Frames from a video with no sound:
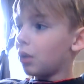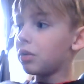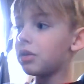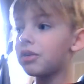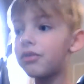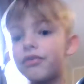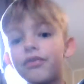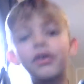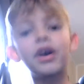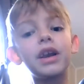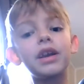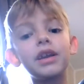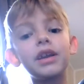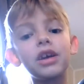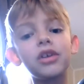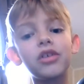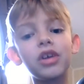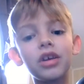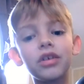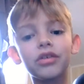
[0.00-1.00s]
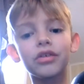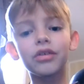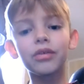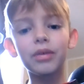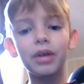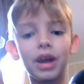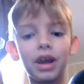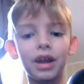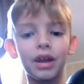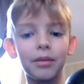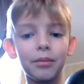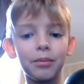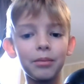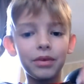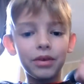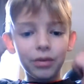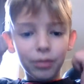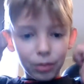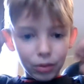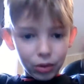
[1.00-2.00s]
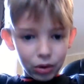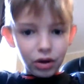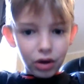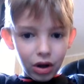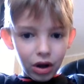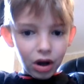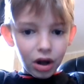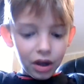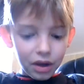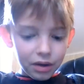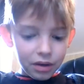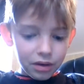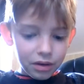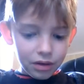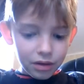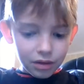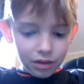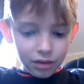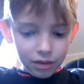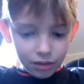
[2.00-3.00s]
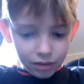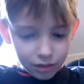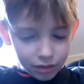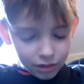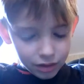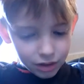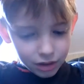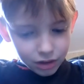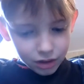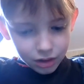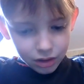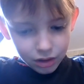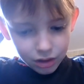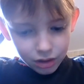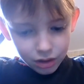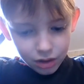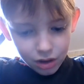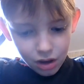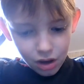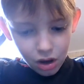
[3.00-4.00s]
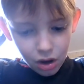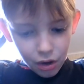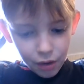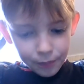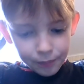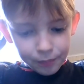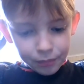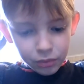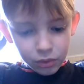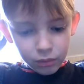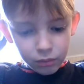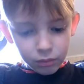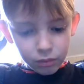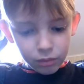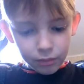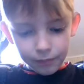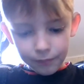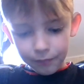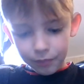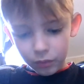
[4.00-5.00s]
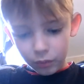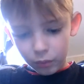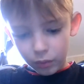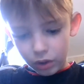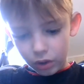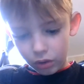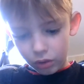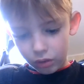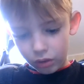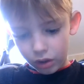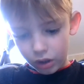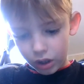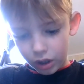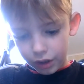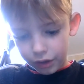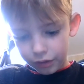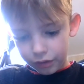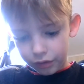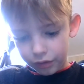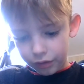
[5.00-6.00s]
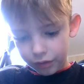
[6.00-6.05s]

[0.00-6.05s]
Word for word: we finally changed the names. We're not um, we are not